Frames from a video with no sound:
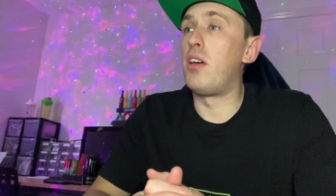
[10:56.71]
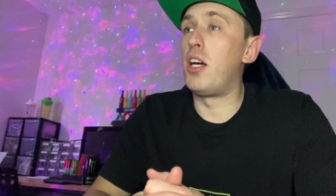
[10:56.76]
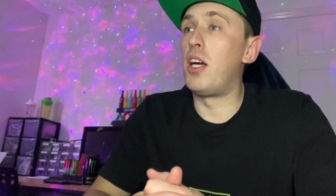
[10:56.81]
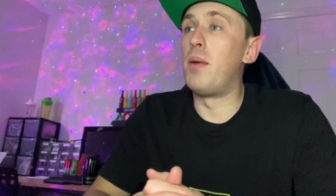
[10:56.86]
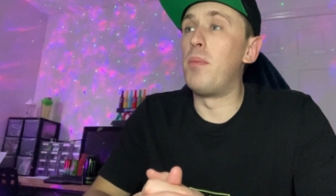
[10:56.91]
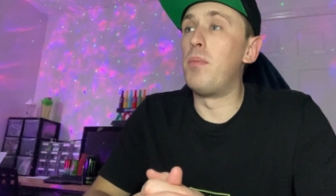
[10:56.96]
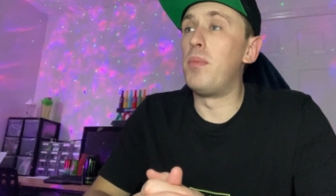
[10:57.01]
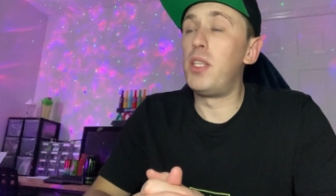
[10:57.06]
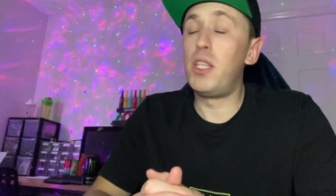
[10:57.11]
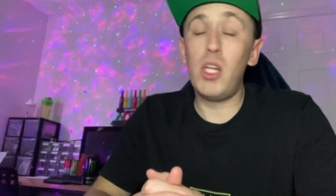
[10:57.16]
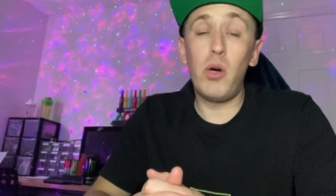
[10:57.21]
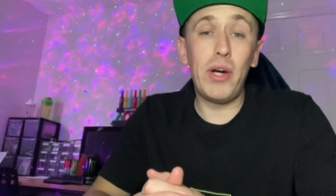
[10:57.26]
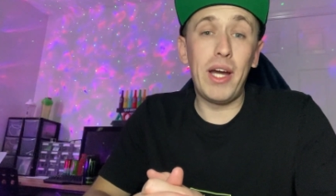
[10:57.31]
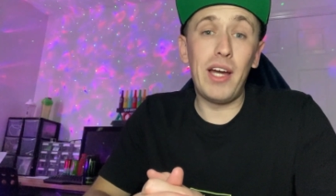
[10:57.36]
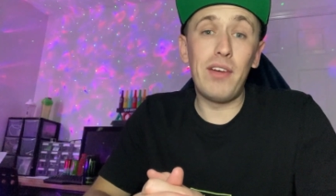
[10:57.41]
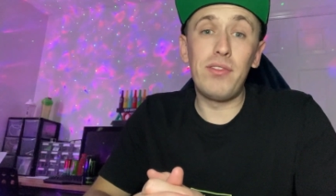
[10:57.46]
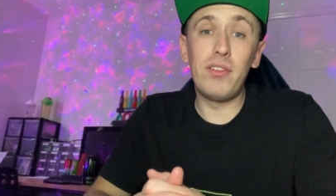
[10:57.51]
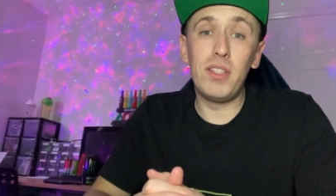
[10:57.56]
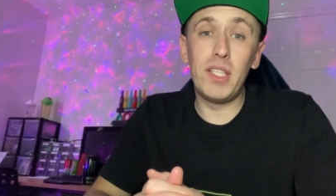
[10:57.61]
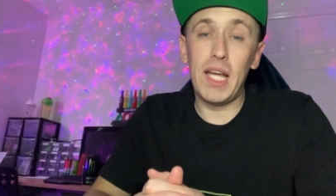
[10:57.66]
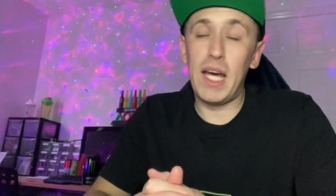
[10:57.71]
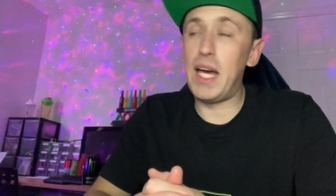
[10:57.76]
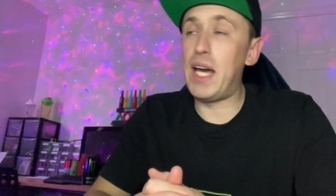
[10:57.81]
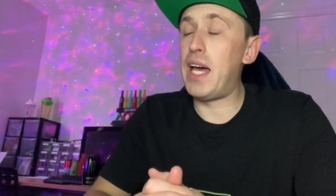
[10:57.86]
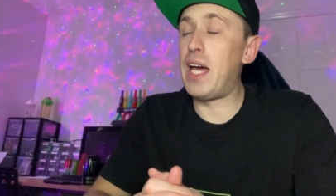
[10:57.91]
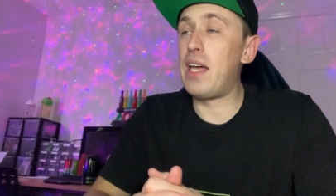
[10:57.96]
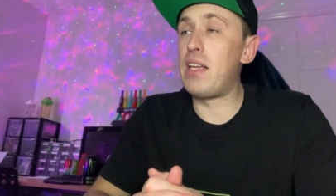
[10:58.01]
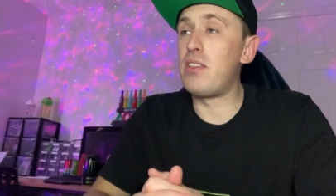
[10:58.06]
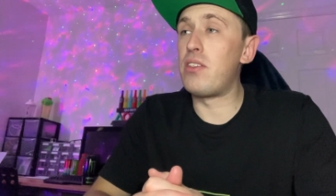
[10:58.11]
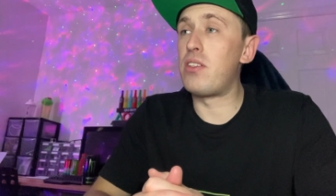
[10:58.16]
Um, no, I haven't,
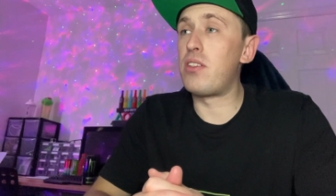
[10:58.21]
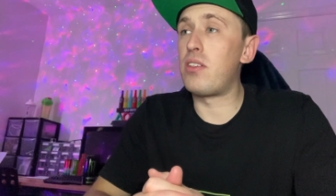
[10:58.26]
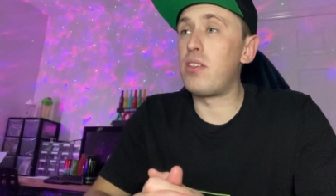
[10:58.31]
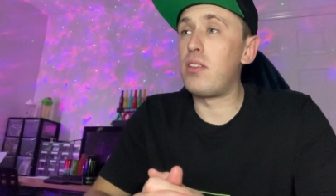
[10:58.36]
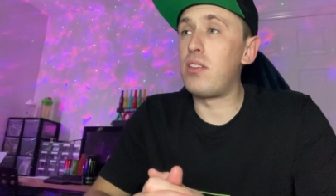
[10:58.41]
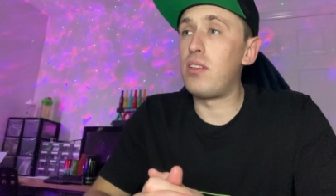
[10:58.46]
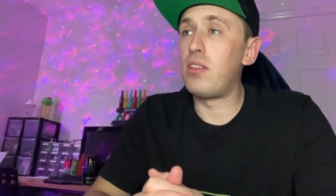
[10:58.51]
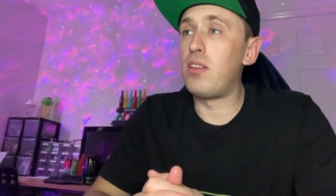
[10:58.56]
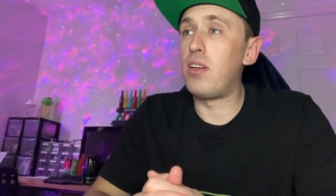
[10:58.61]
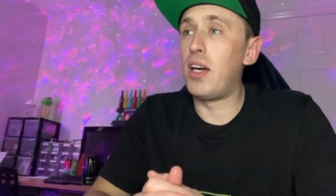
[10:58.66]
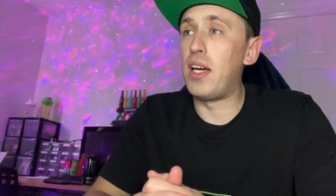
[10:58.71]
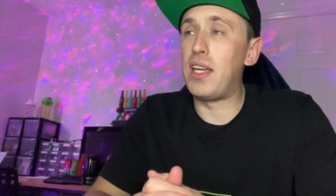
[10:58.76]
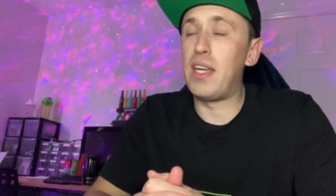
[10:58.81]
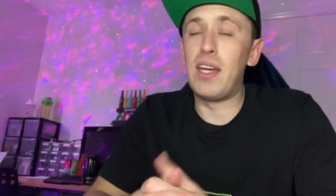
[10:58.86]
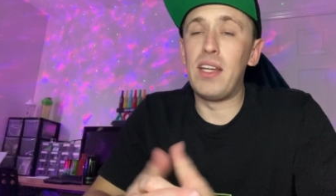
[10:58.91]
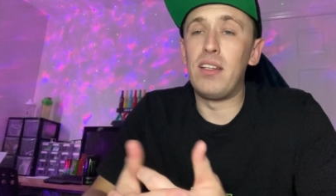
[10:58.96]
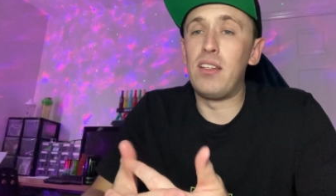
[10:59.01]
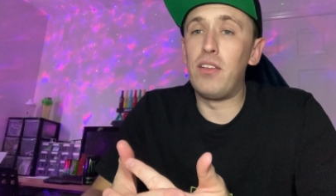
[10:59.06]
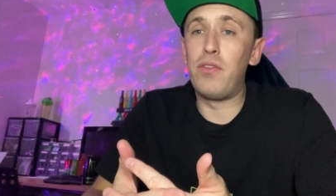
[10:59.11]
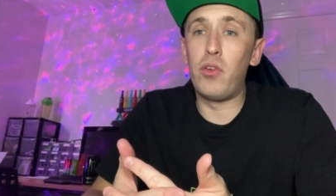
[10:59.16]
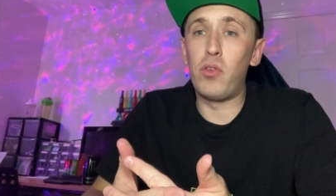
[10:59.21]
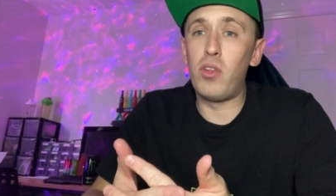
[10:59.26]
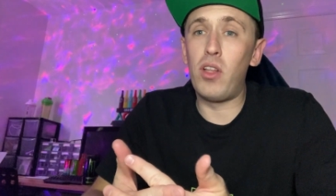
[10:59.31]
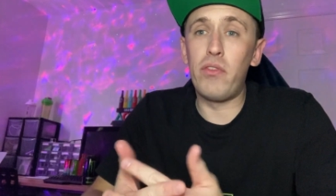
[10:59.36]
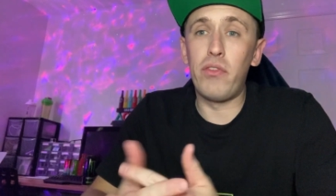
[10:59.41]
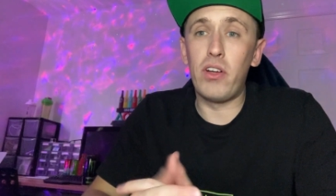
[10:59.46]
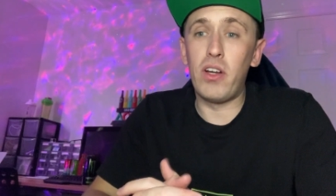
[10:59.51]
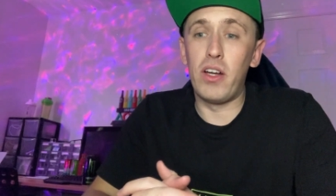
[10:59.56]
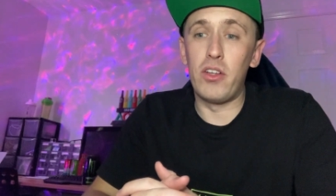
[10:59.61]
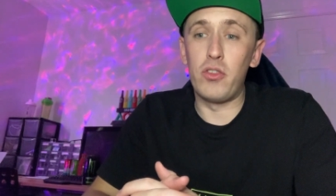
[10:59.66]
and again, if you're in
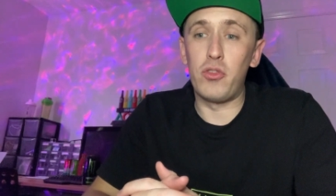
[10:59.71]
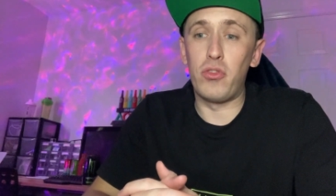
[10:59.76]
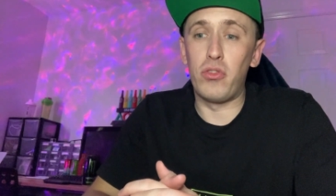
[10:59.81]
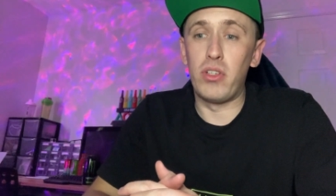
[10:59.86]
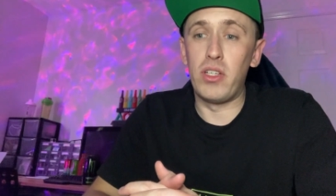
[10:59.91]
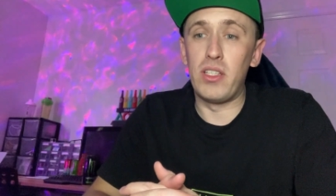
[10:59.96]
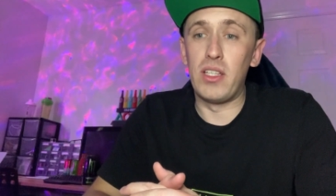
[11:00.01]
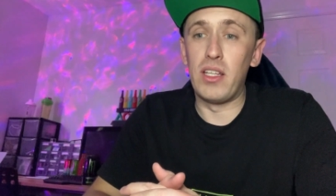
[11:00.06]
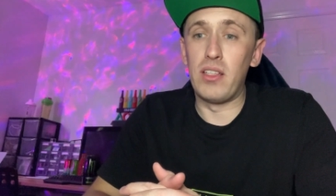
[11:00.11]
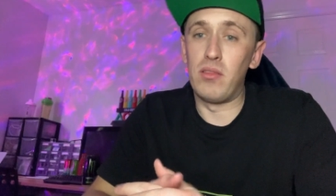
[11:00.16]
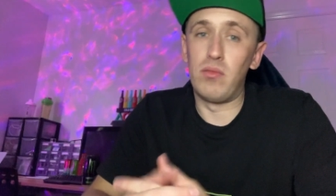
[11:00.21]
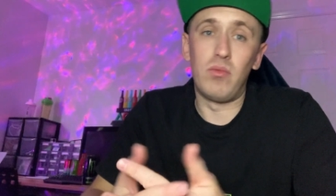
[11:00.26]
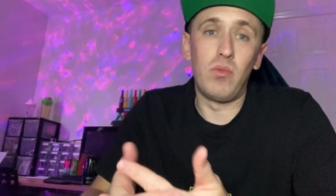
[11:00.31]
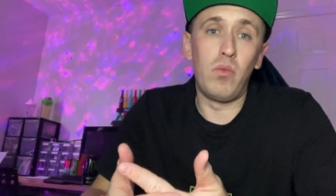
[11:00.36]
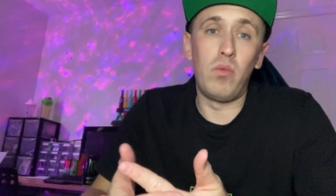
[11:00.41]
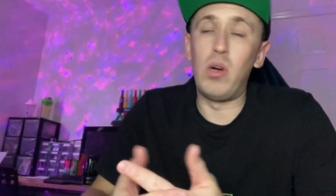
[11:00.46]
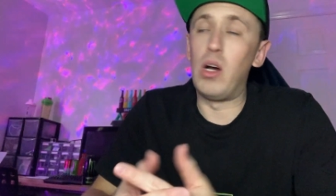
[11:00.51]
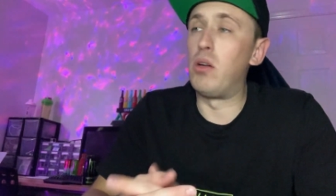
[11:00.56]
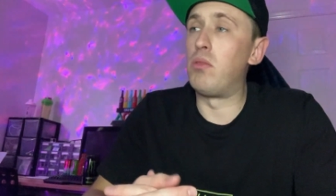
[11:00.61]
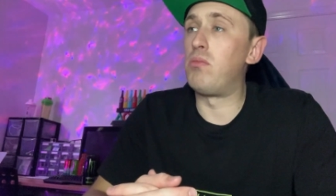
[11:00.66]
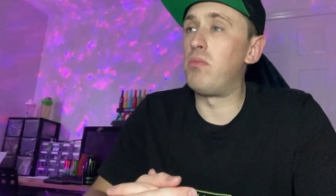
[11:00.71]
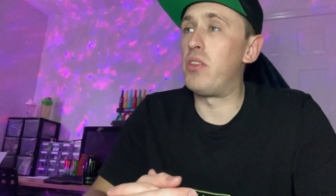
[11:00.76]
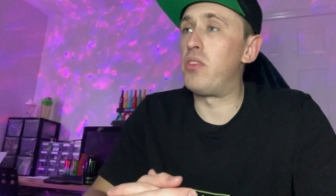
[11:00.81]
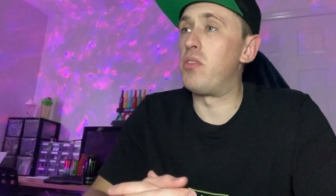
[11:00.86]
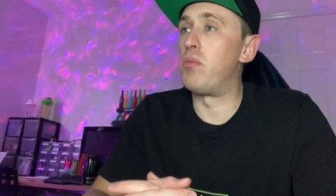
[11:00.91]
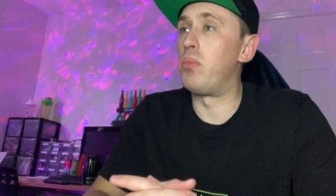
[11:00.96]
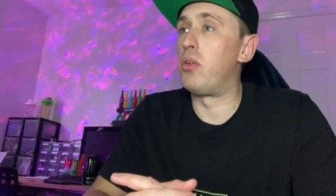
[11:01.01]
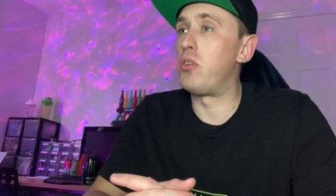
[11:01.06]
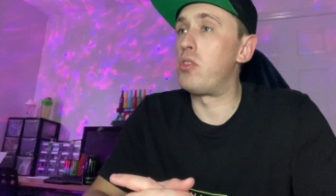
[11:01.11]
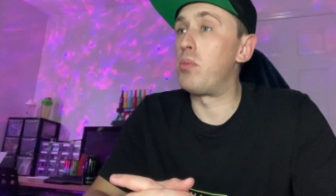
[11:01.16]
another country, then well,
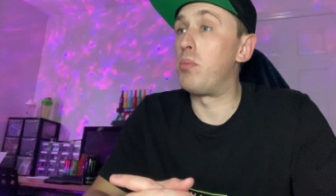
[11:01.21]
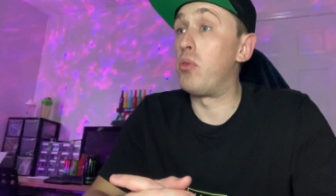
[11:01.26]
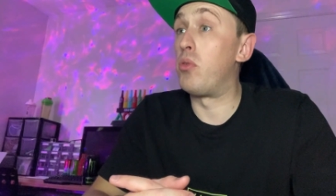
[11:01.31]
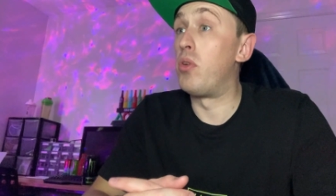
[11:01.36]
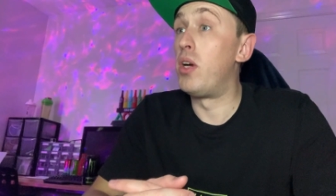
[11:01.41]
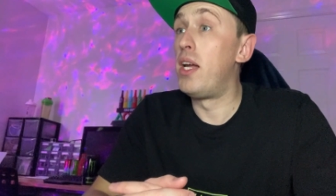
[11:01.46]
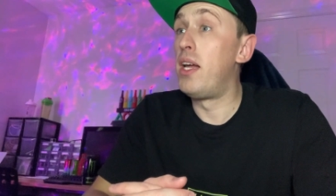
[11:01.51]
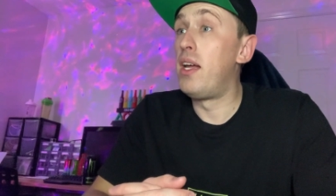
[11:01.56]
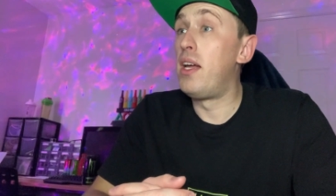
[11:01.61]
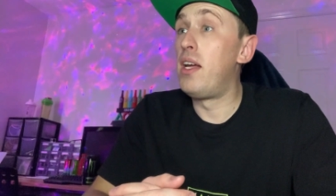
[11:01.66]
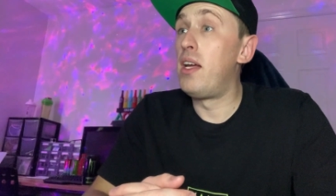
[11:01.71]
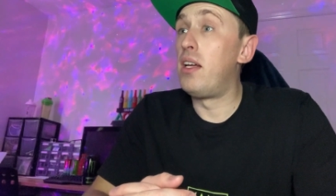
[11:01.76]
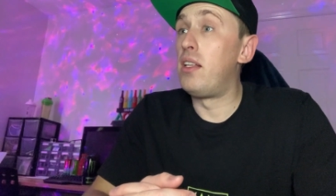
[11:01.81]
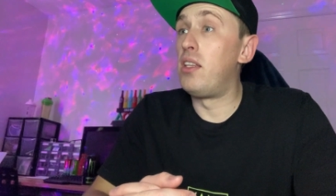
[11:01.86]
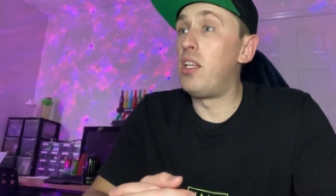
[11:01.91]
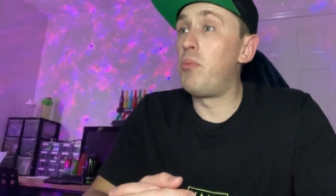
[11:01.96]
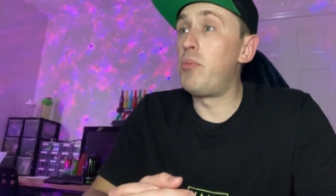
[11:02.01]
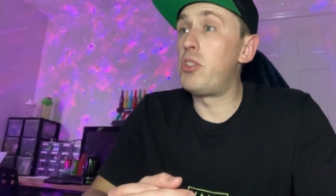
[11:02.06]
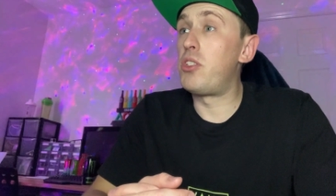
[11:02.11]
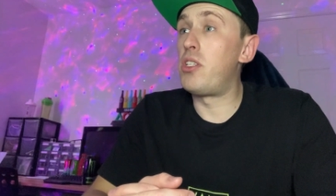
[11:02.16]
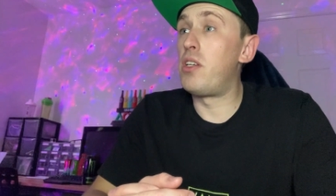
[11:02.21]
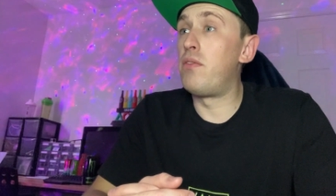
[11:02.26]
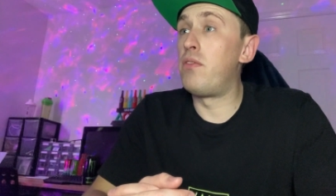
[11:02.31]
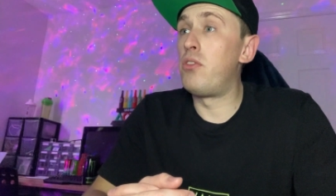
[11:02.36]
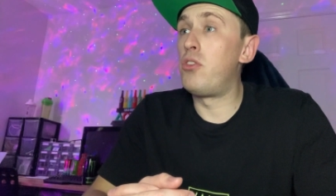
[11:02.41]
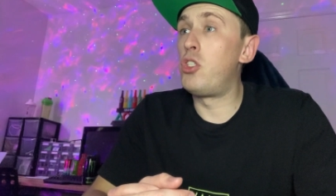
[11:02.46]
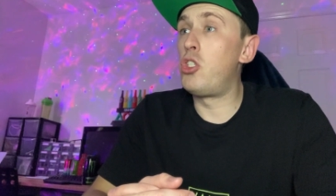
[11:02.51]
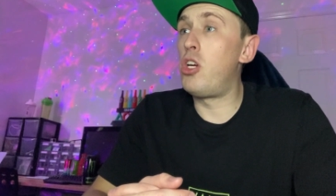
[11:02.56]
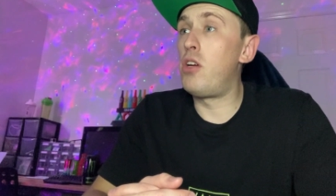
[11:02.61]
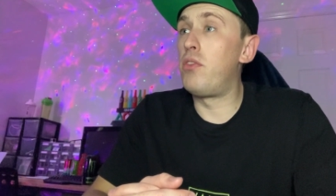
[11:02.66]
it's impossible. Number seven,
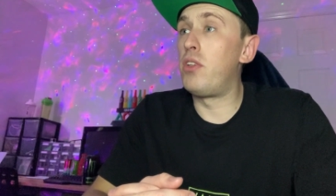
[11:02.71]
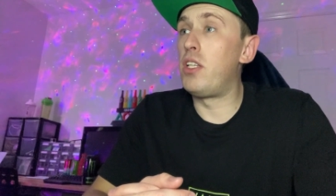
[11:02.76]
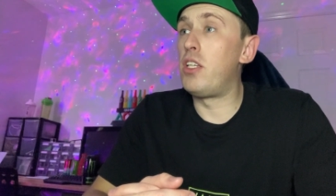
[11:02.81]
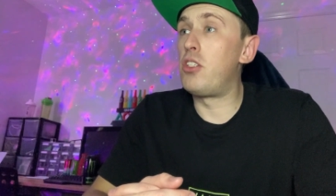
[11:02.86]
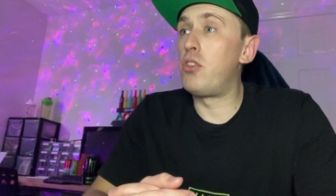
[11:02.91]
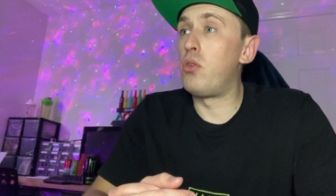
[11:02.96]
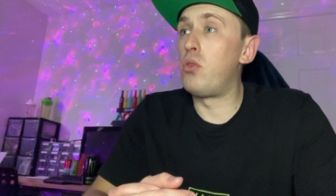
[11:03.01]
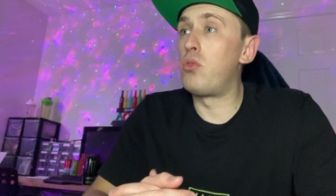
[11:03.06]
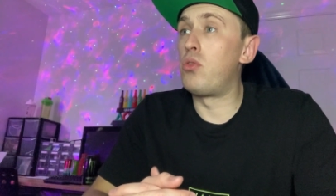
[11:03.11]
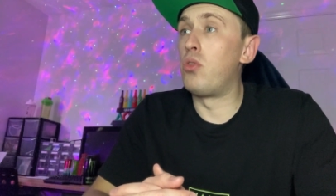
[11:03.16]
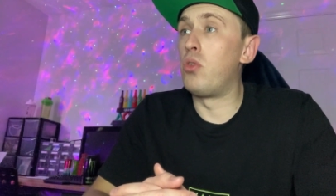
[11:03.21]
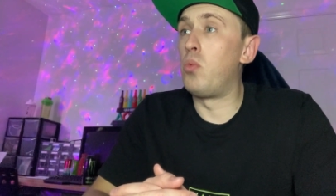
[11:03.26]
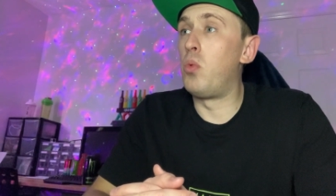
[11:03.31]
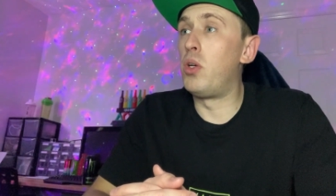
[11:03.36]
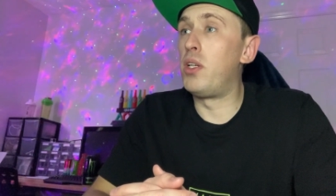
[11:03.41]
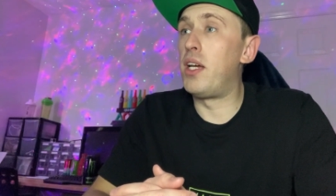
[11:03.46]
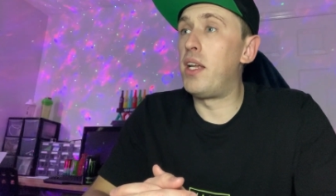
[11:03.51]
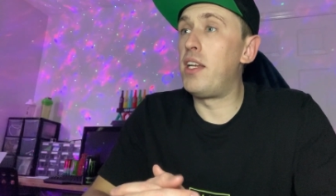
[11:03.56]
do you have any children or want